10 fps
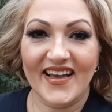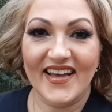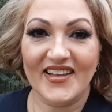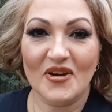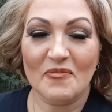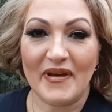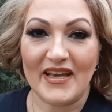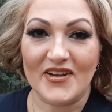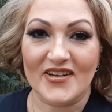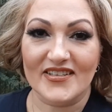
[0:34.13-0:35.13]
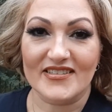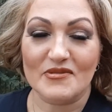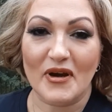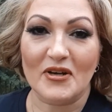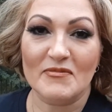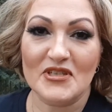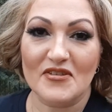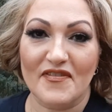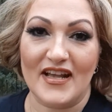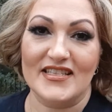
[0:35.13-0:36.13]
Hello bakers, welcome to
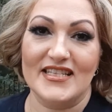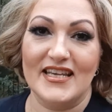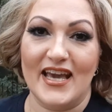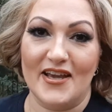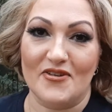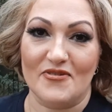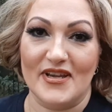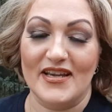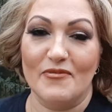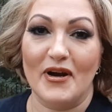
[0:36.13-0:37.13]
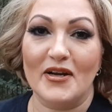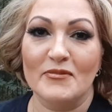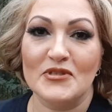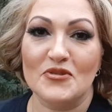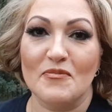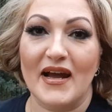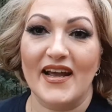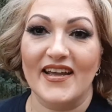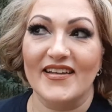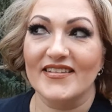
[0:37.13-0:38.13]
the fancy Cakery. Welcome to
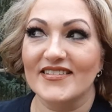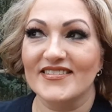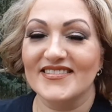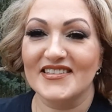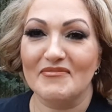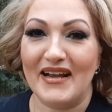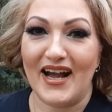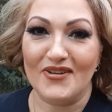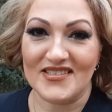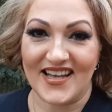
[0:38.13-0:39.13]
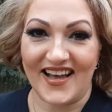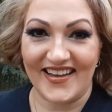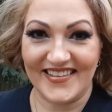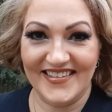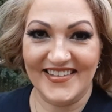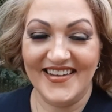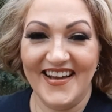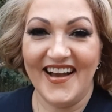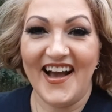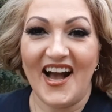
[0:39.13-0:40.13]
my outside.
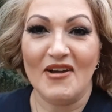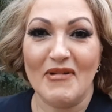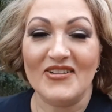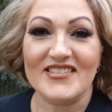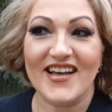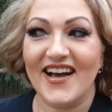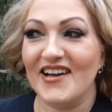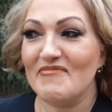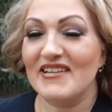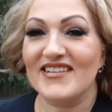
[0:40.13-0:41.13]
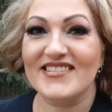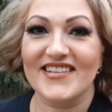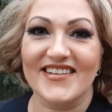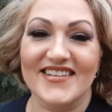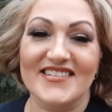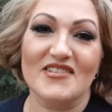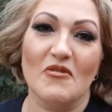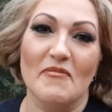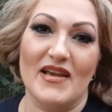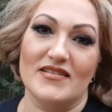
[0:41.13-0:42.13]
I'm outside because it is so
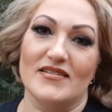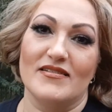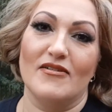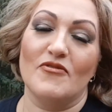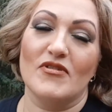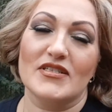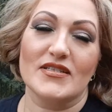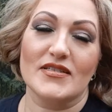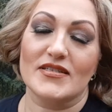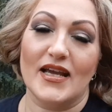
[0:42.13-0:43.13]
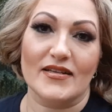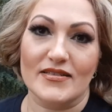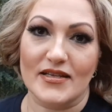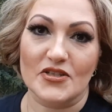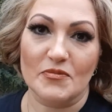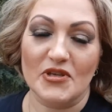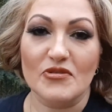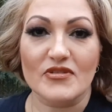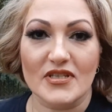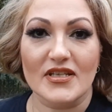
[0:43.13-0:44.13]
amazing. Of course this is Texas, I should be
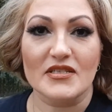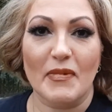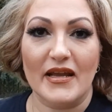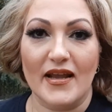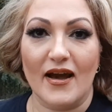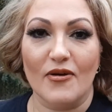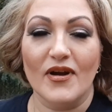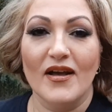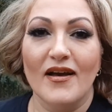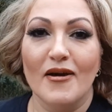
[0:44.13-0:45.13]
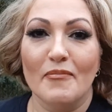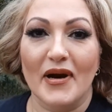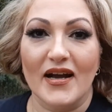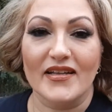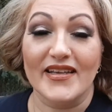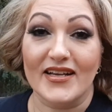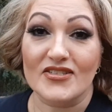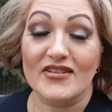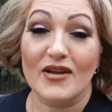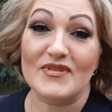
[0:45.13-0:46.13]
used to this by now. But
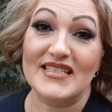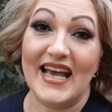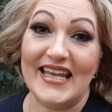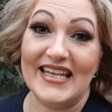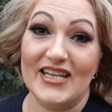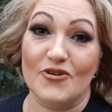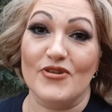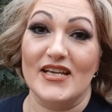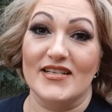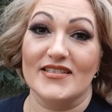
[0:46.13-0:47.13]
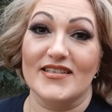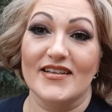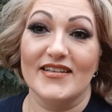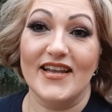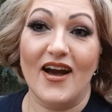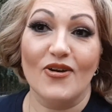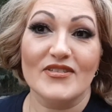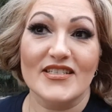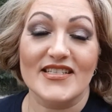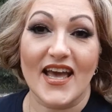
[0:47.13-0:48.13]
yesterday was 90 degrees. Now
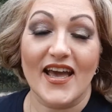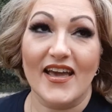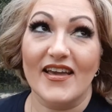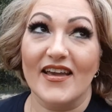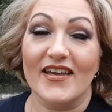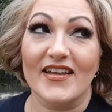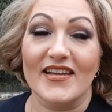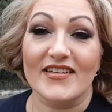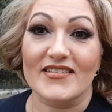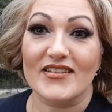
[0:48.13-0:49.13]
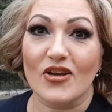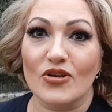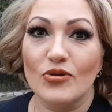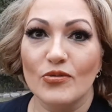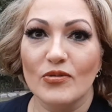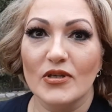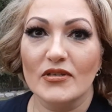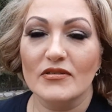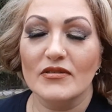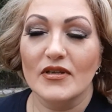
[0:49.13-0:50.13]
today it is
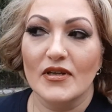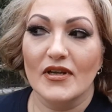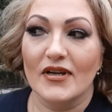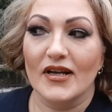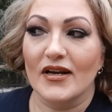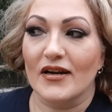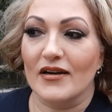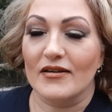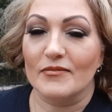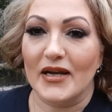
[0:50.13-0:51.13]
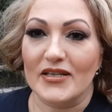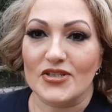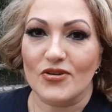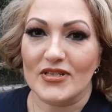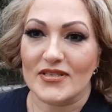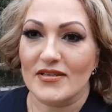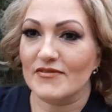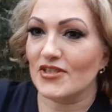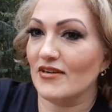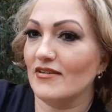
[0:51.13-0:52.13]
cool. My short sleeve
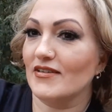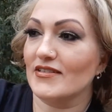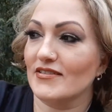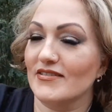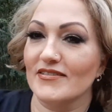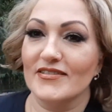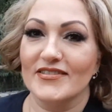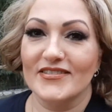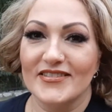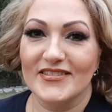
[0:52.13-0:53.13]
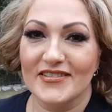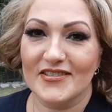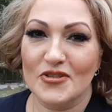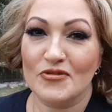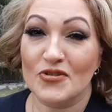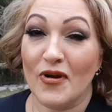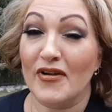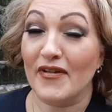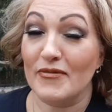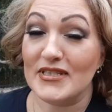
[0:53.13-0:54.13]
shirt is a little too short
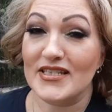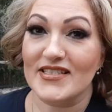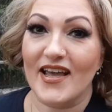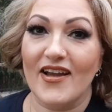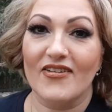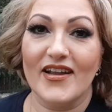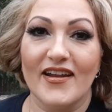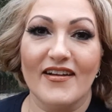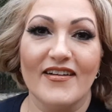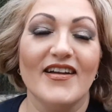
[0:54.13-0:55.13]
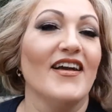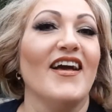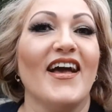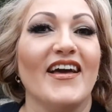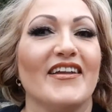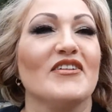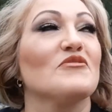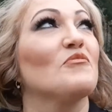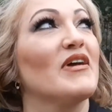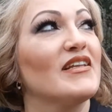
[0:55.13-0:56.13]
if I was to stay out here. And it is
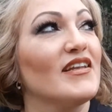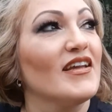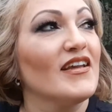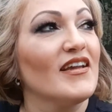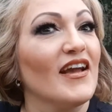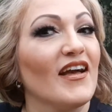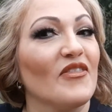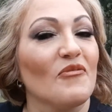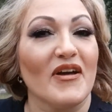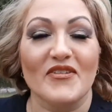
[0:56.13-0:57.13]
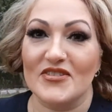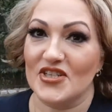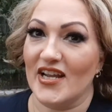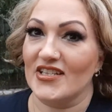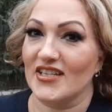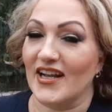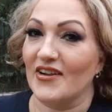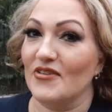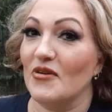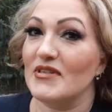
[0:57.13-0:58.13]
windy and the weather's changing. I
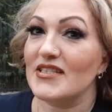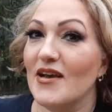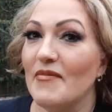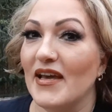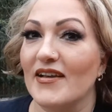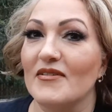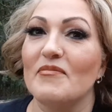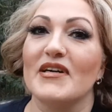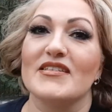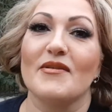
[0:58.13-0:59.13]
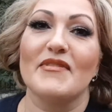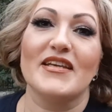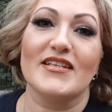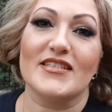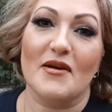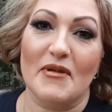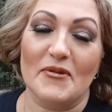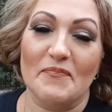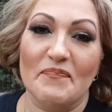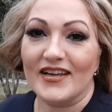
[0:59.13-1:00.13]
don't know what's coming, but something is
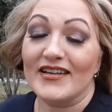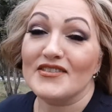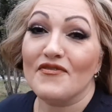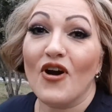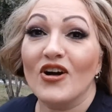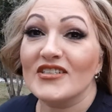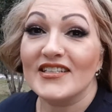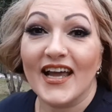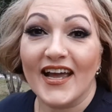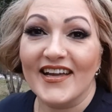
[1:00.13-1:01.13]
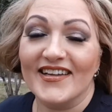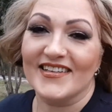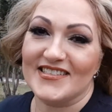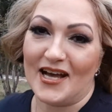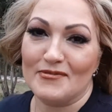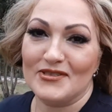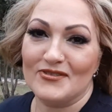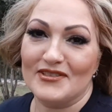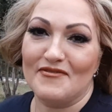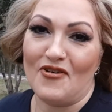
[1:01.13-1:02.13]
coming. It is fall today. It is
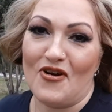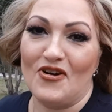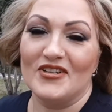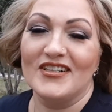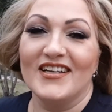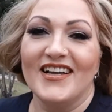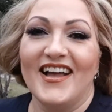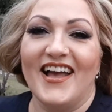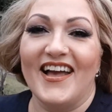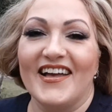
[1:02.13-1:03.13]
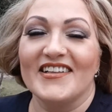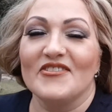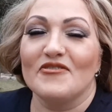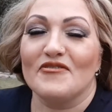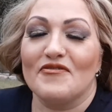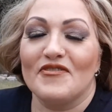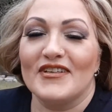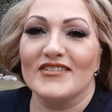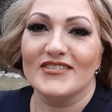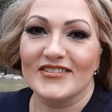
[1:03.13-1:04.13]
absolutely fall. And you can
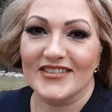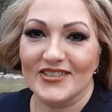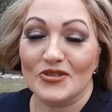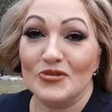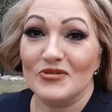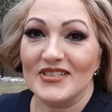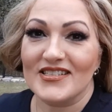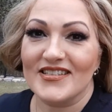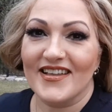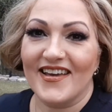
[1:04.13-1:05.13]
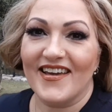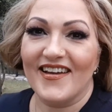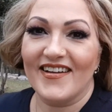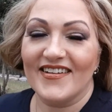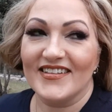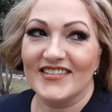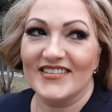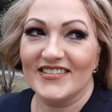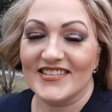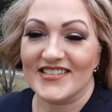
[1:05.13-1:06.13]
feel the little coolness in the air.
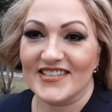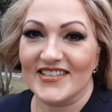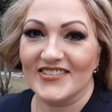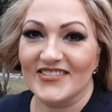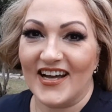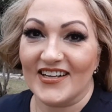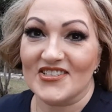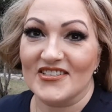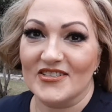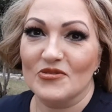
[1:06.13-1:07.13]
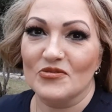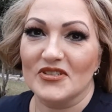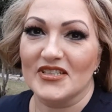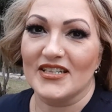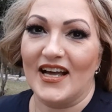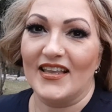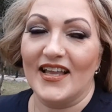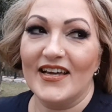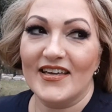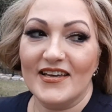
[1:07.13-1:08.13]
It's a little actually cooler than I
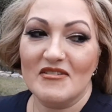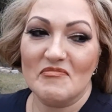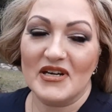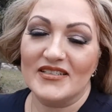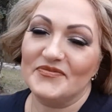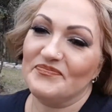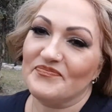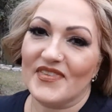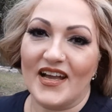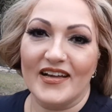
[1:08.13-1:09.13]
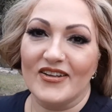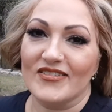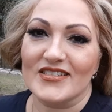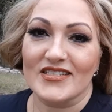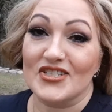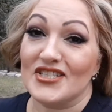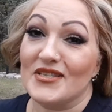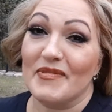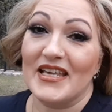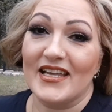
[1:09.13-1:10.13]
like it, but I know this is just
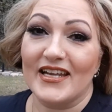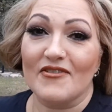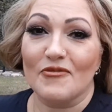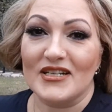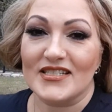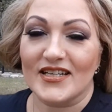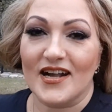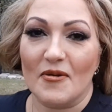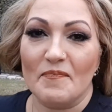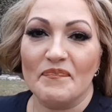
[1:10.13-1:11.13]
the beginning of what's to come.